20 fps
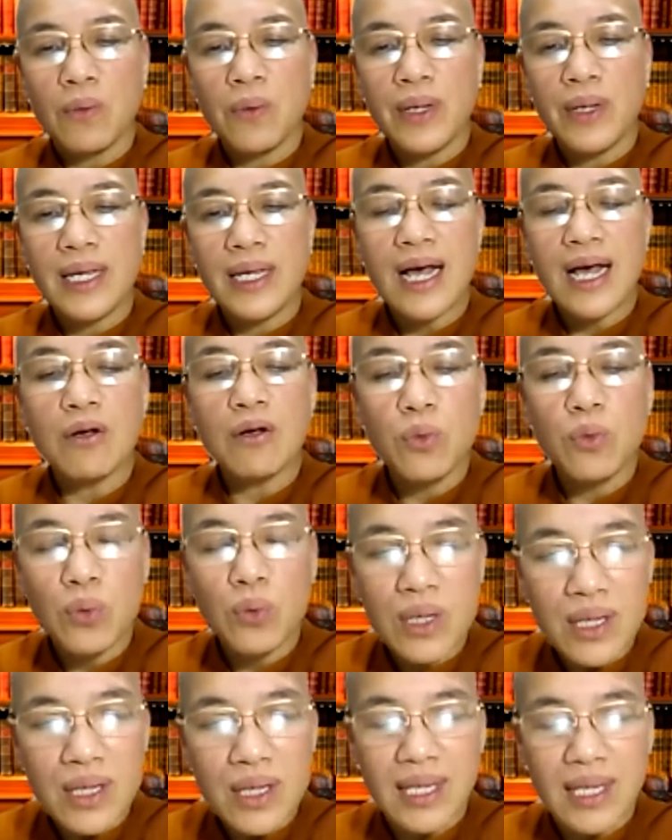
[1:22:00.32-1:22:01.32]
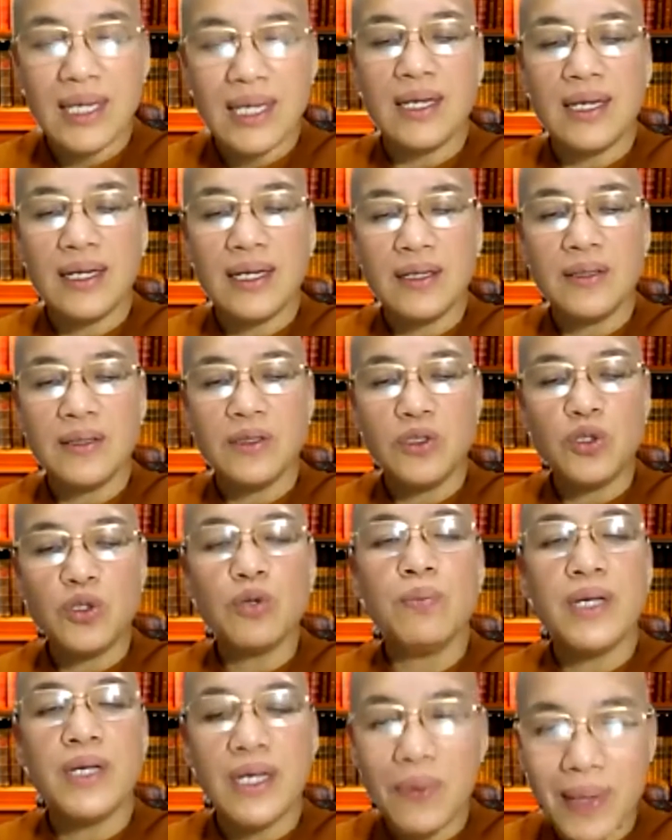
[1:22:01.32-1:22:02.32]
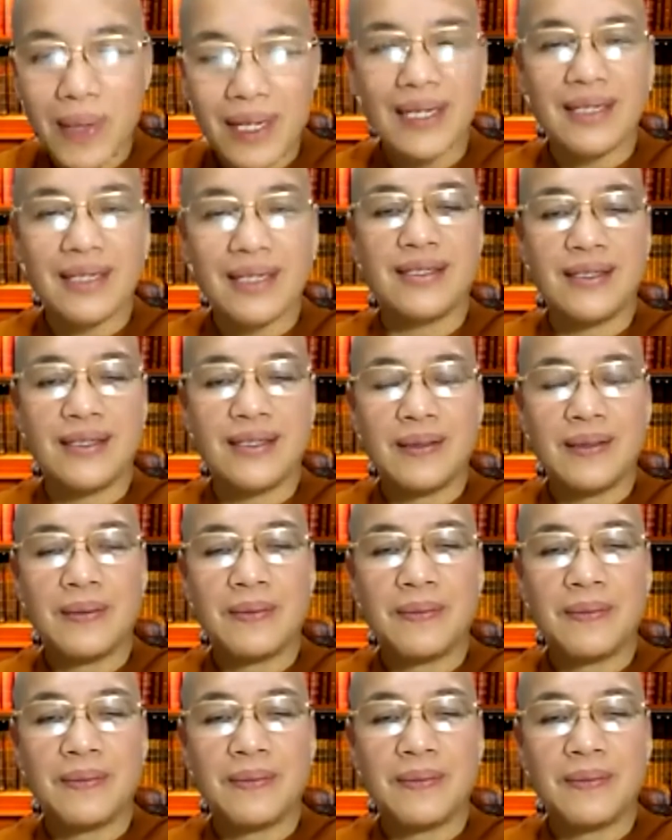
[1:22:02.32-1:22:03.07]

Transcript: we are worthy to be with it.